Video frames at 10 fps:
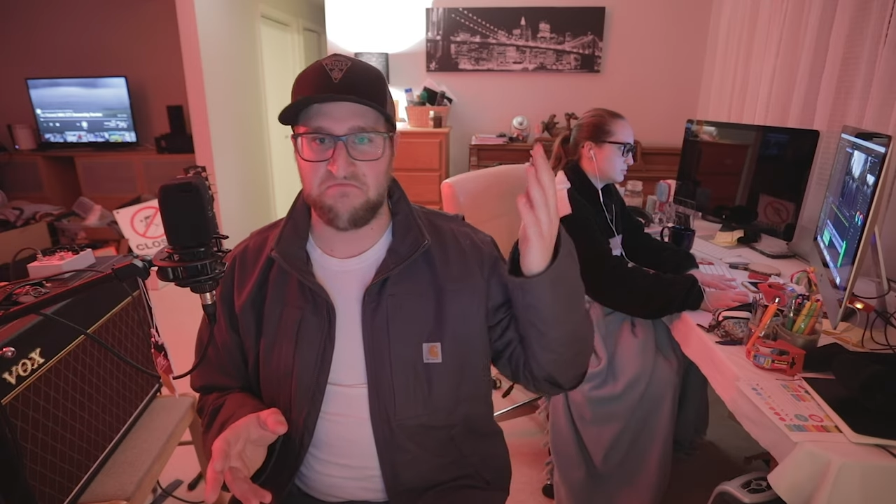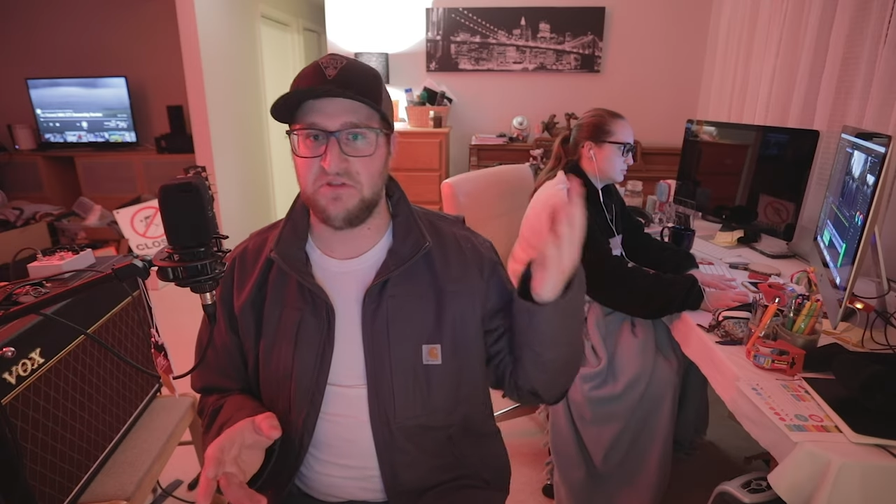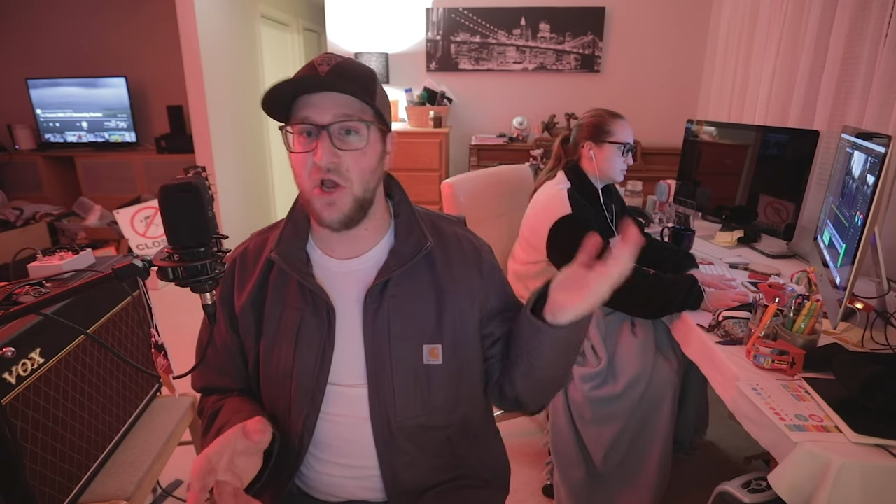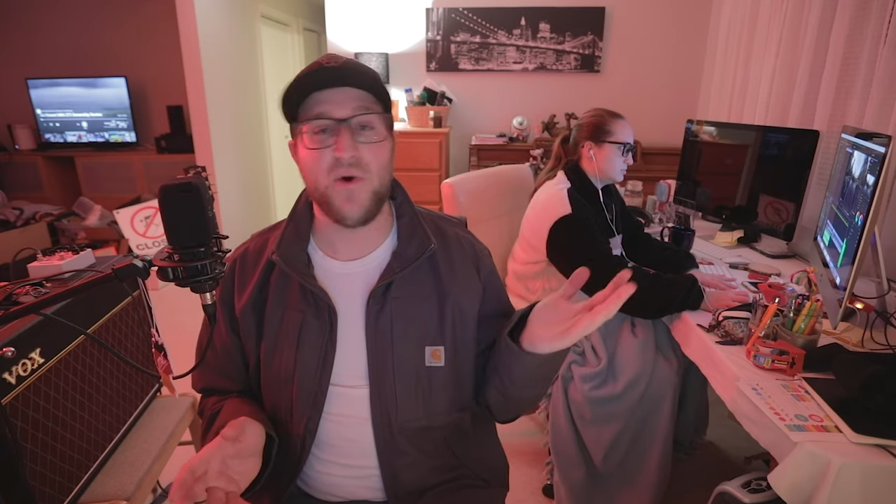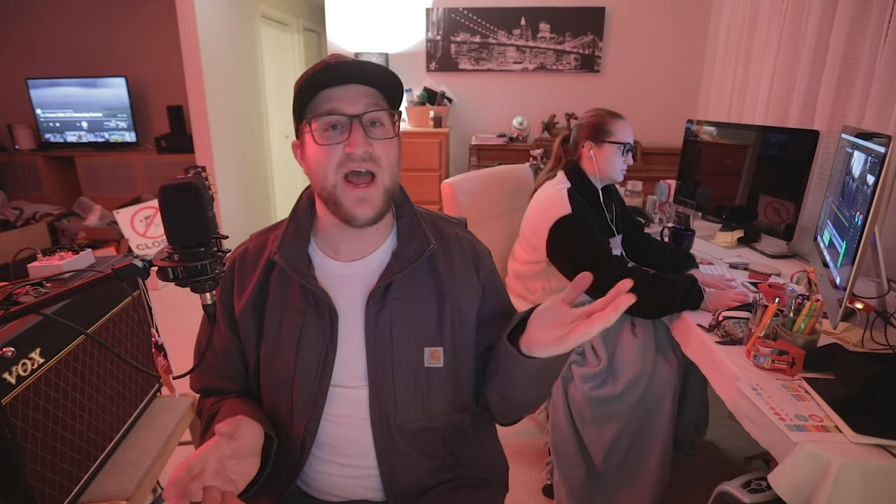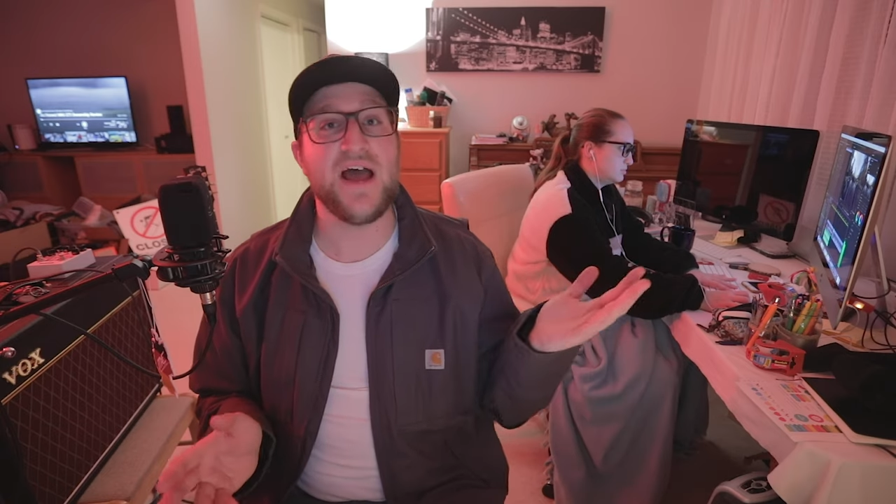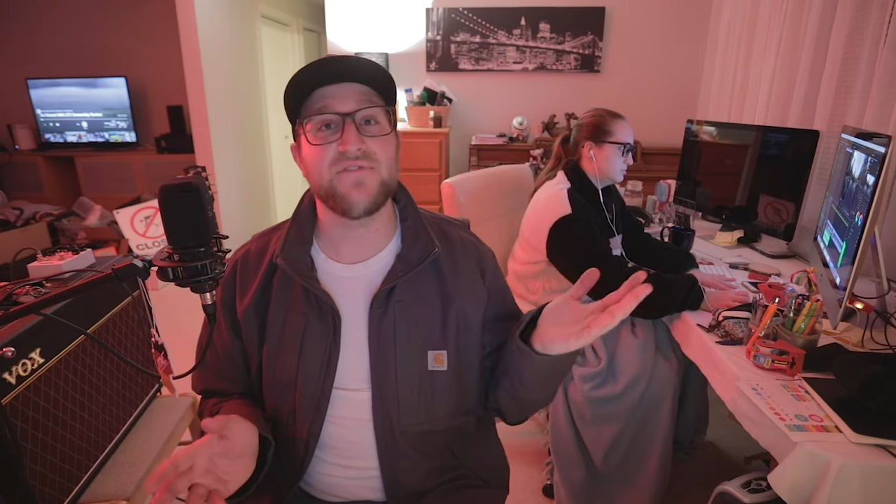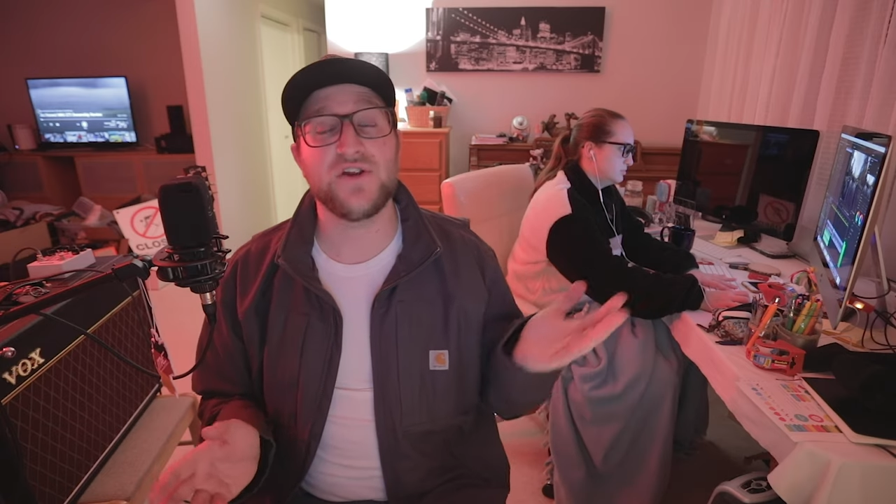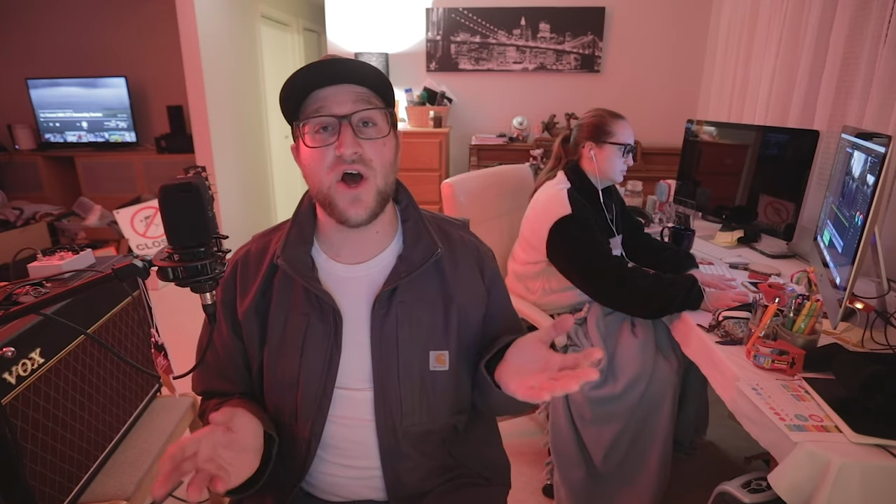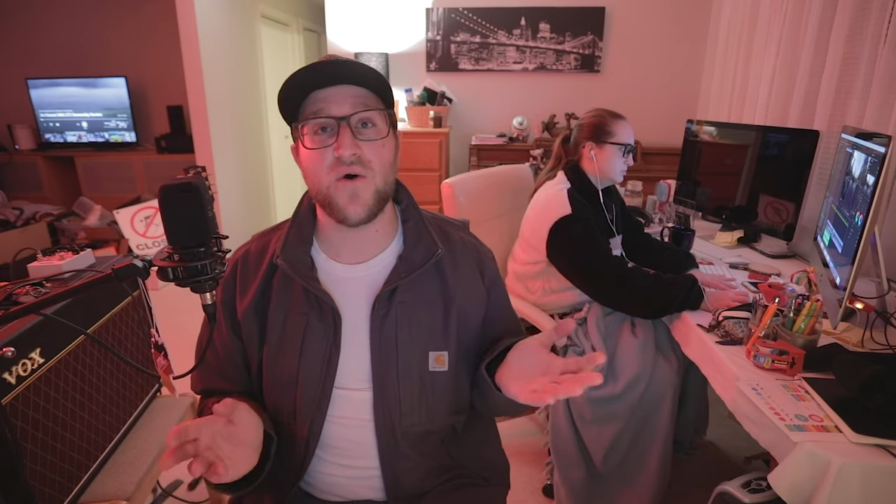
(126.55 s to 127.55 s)
don't have
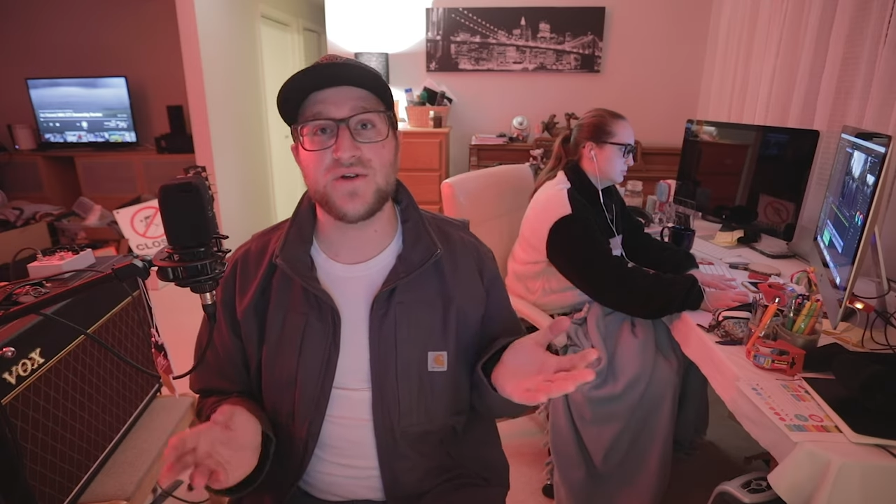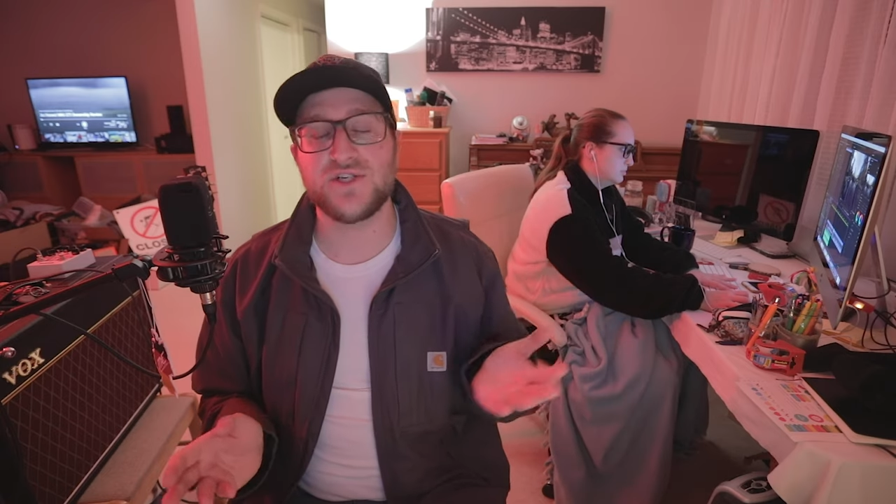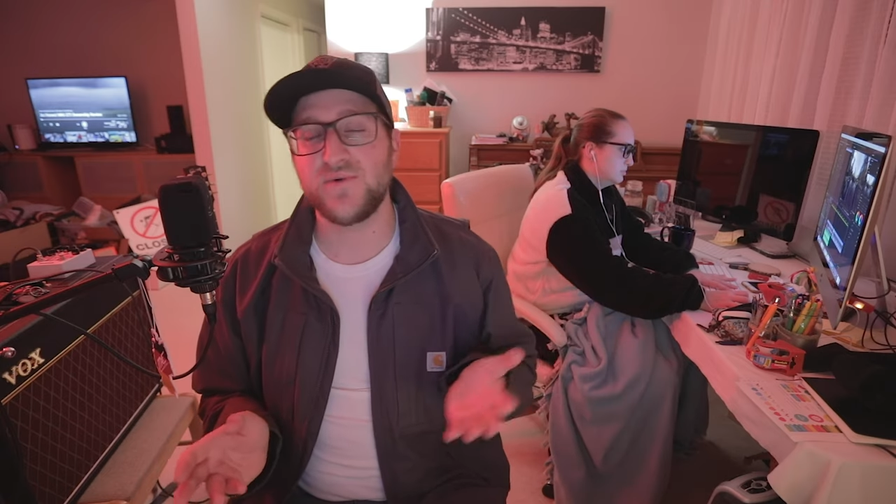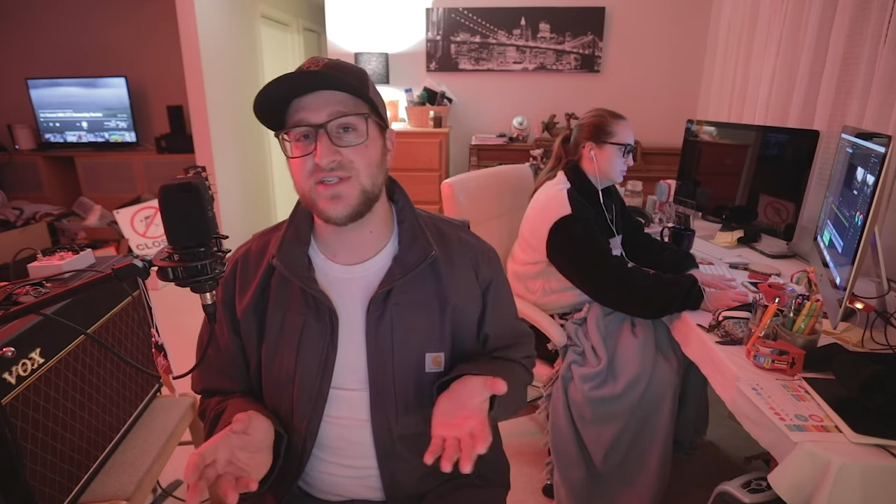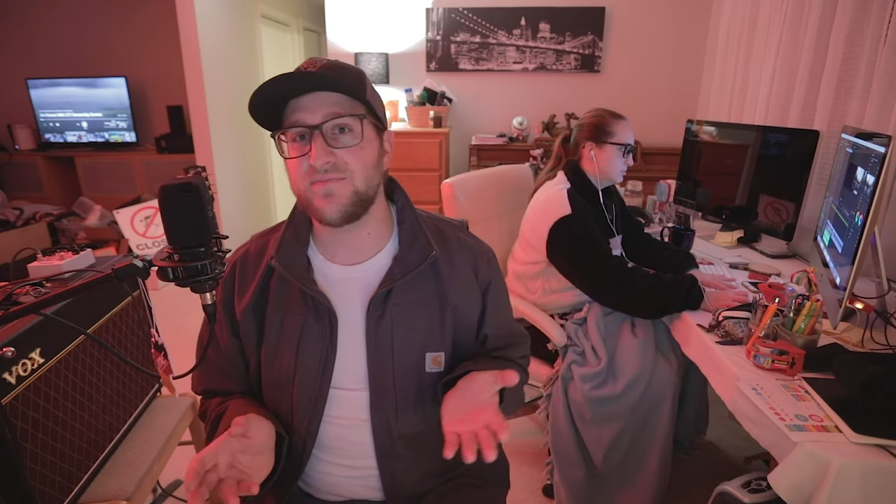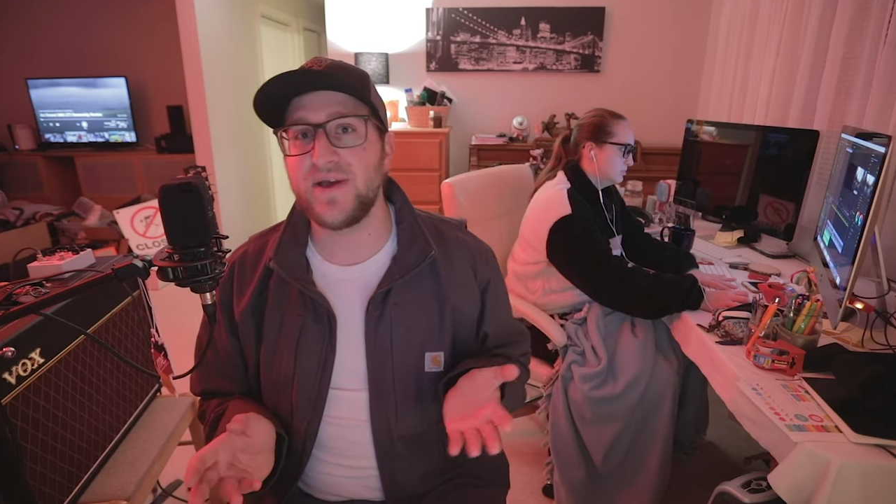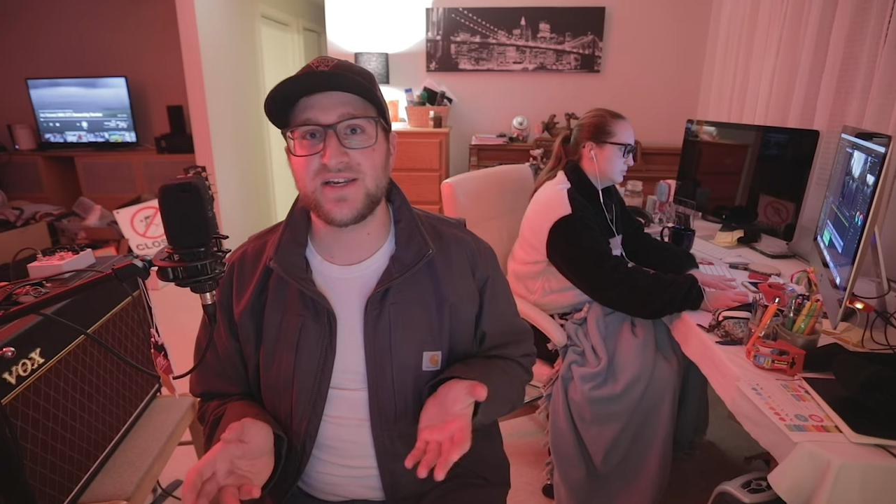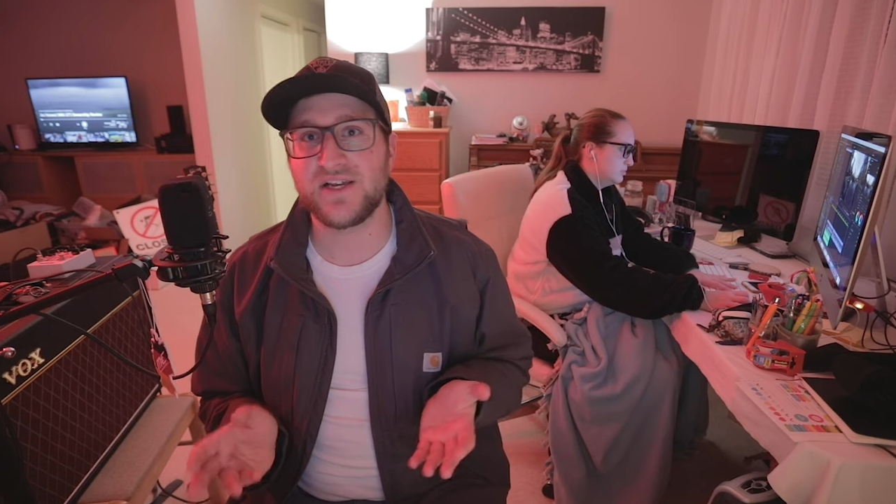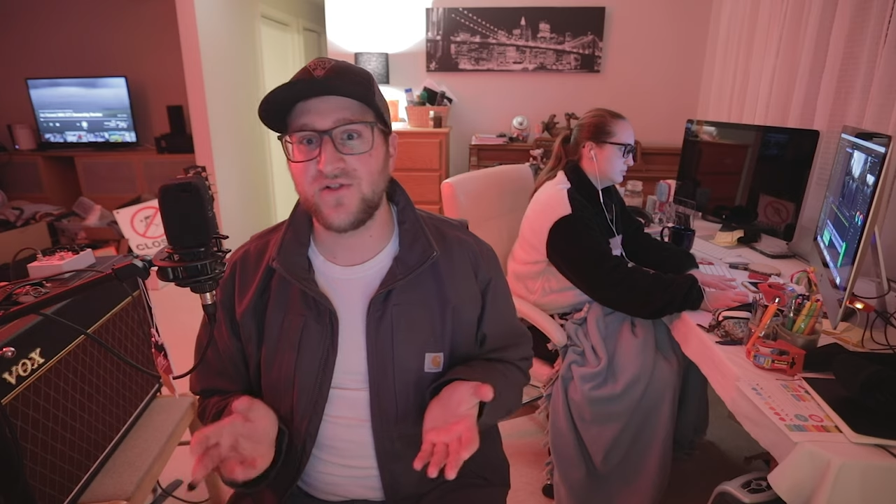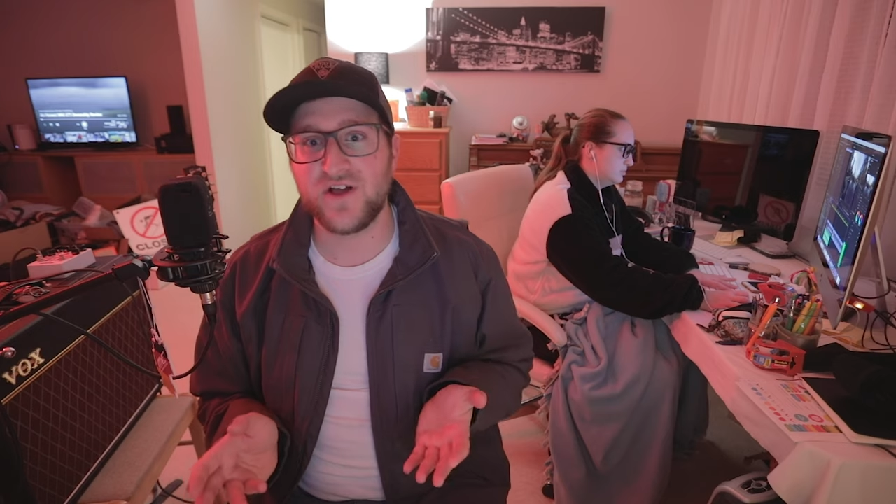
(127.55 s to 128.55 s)
the knowledge to
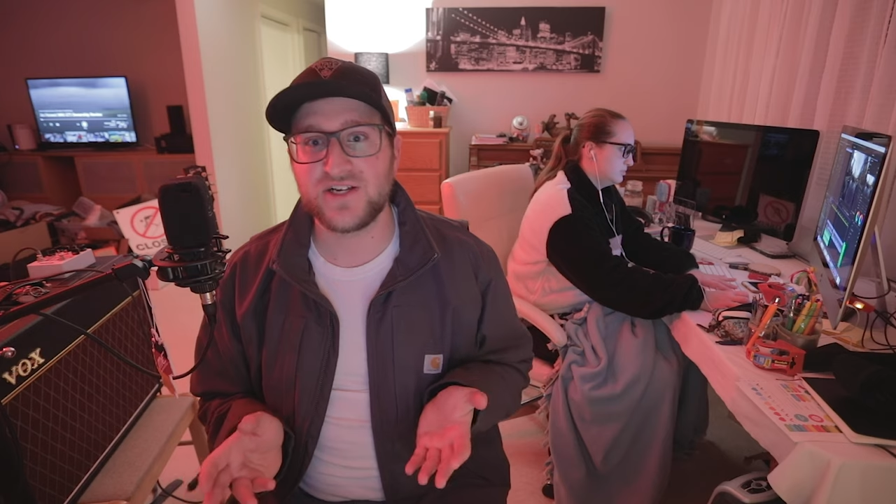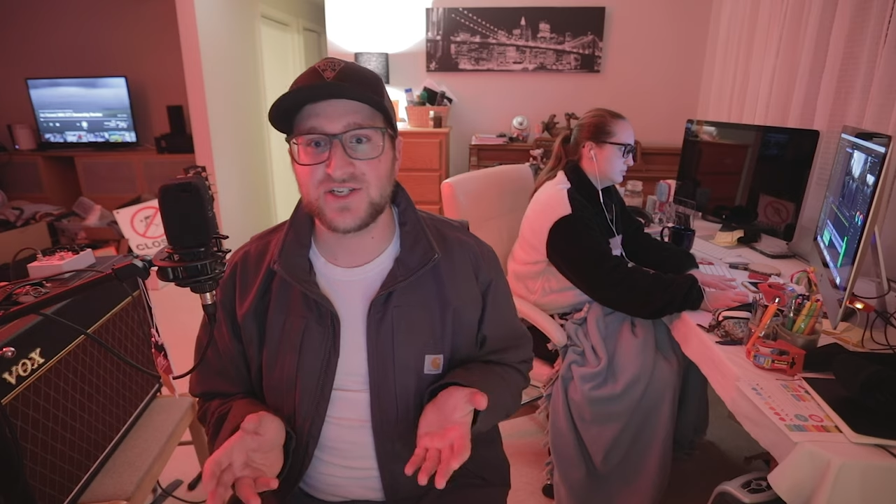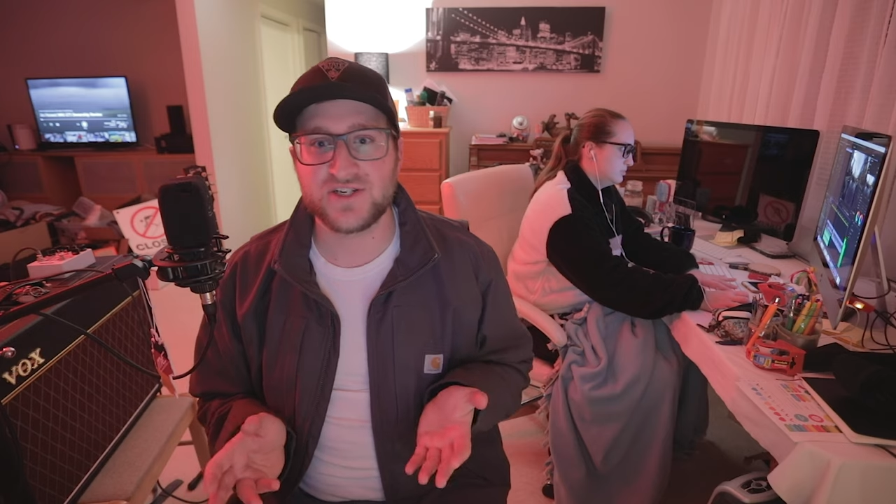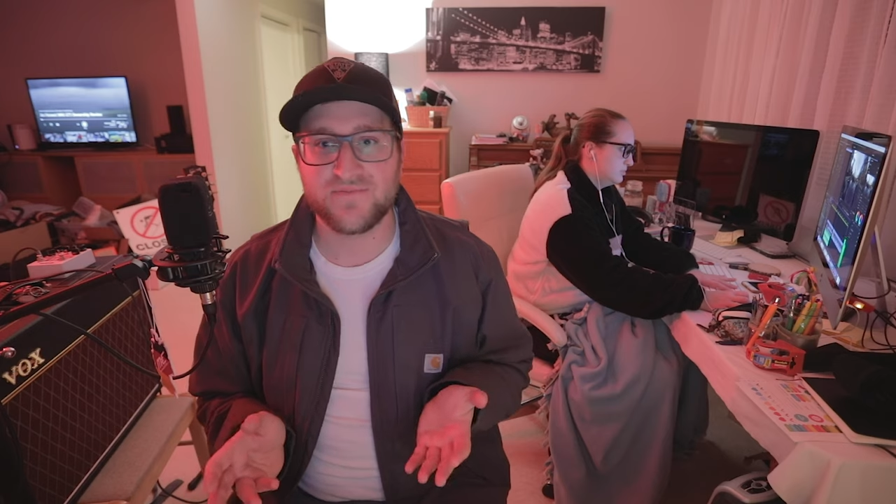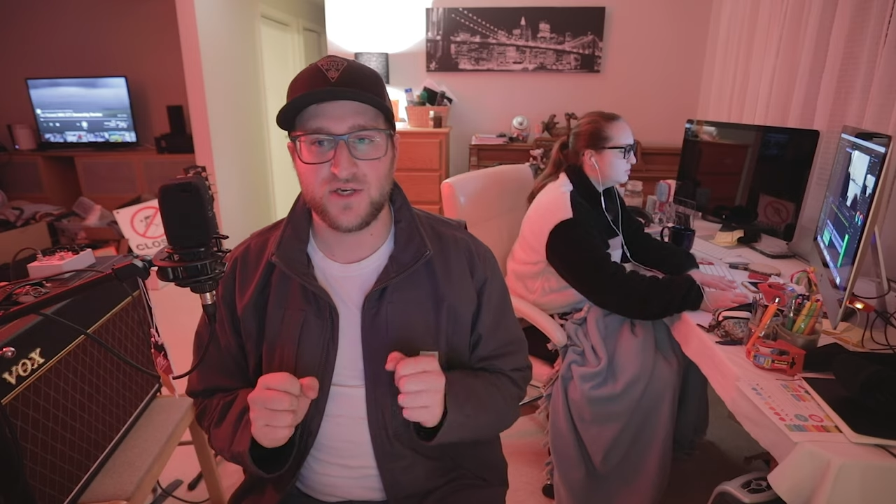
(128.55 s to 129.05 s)
inspect a clutch,